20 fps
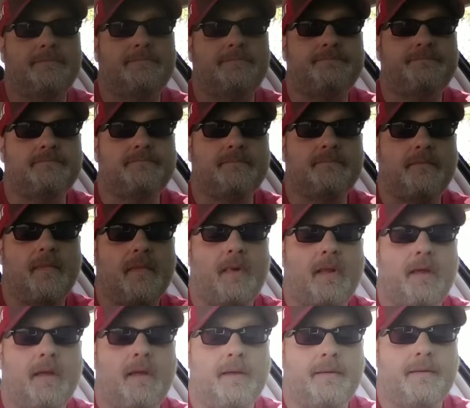
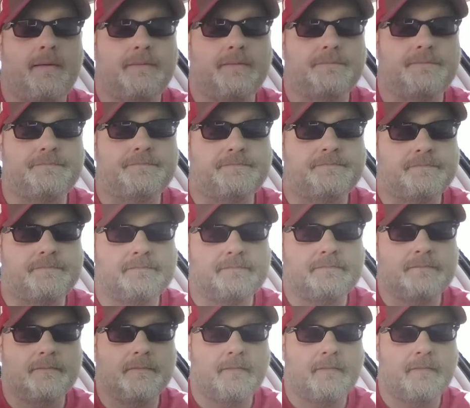(silence)